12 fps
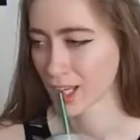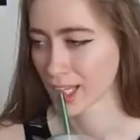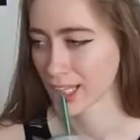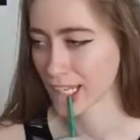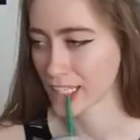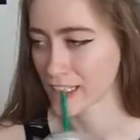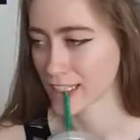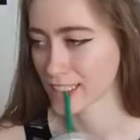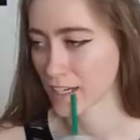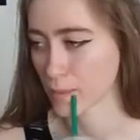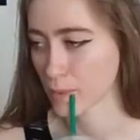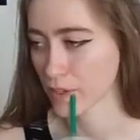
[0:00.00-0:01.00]
Get that checked
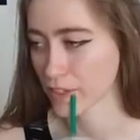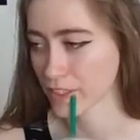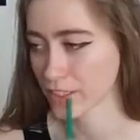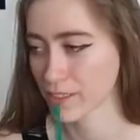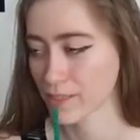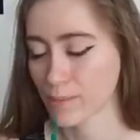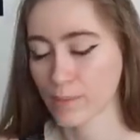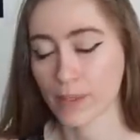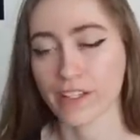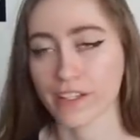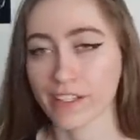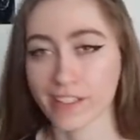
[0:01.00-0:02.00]
out, brother?
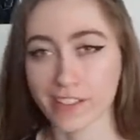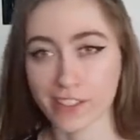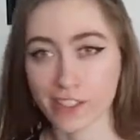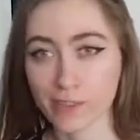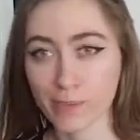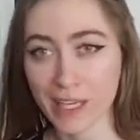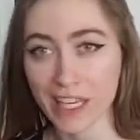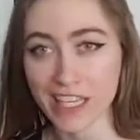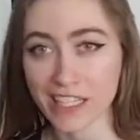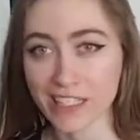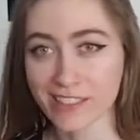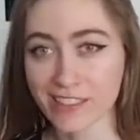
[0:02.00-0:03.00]
Brother! Just
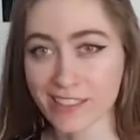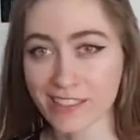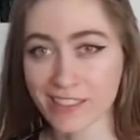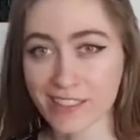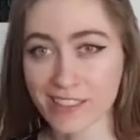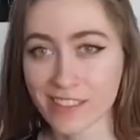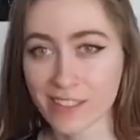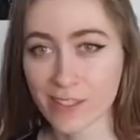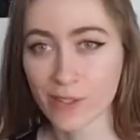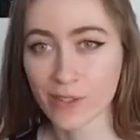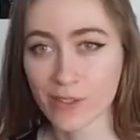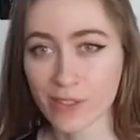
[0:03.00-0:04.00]
pee.
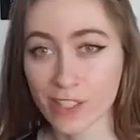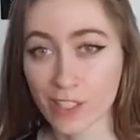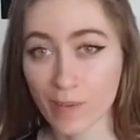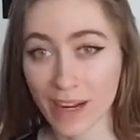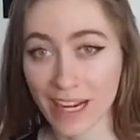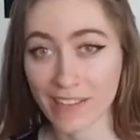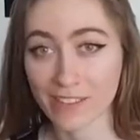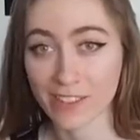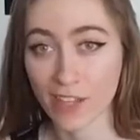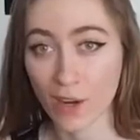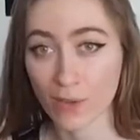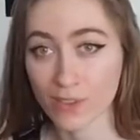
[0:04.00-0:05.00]
You might have
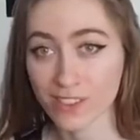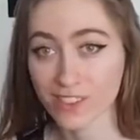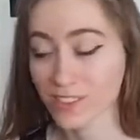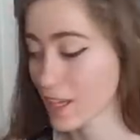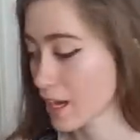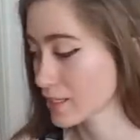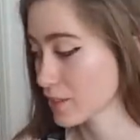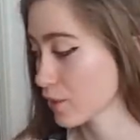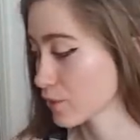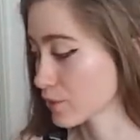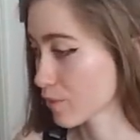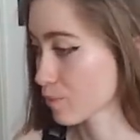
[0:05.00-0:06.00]
stones. I
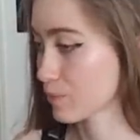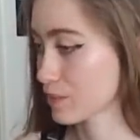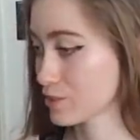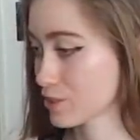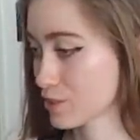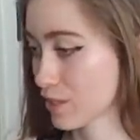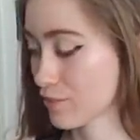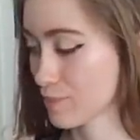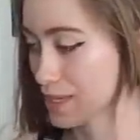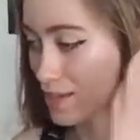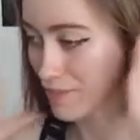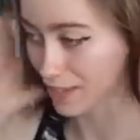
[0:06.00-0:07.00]
don't. I'm, it's just, I
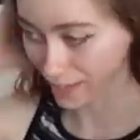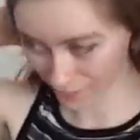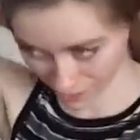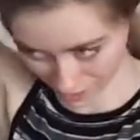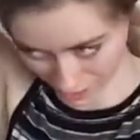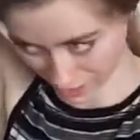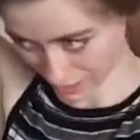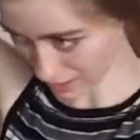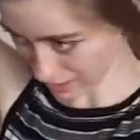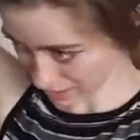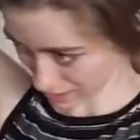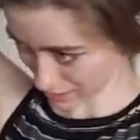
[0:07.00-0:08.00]
pee fast.
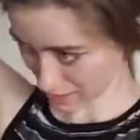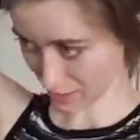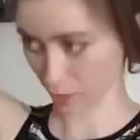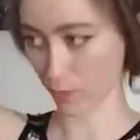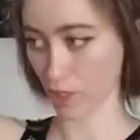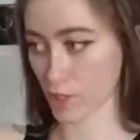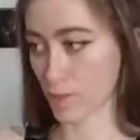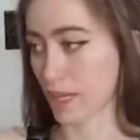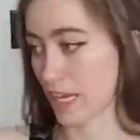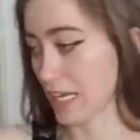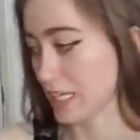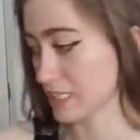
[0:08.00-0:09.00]
I don't wash my
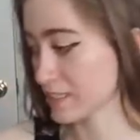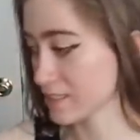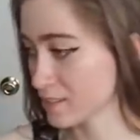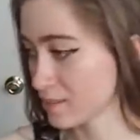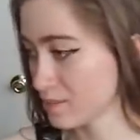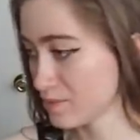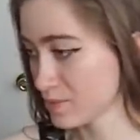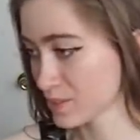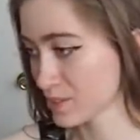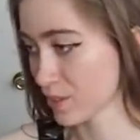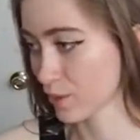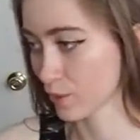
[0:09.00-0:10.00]
hands,
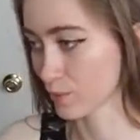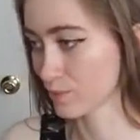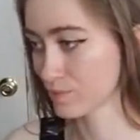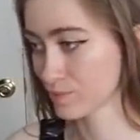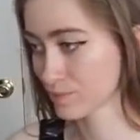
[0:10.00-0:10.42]
so